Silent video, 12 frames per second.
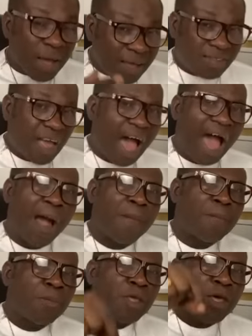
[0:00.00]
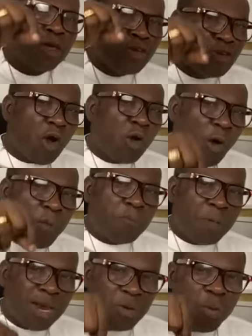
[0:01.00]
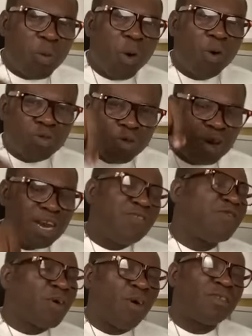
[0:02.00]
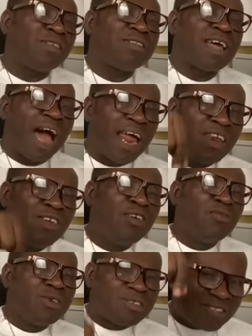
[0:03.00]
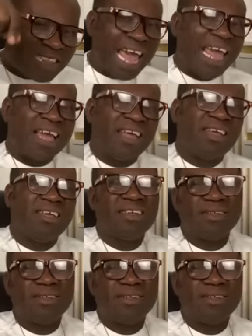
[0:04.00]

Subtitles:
Oh yes sir, your company will go through the difficulties and you will stay.